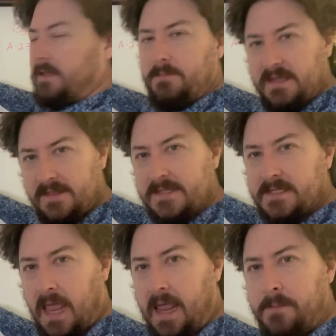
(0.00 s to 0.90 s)
be the
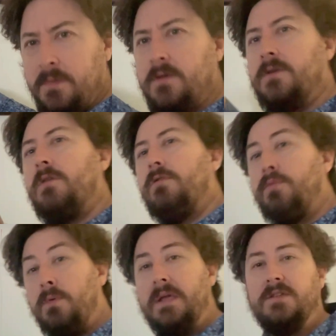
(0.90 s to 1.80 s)
same,
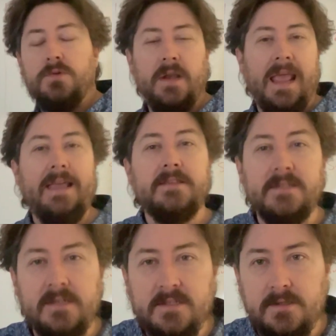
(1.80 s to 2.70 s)
3 to an 8-6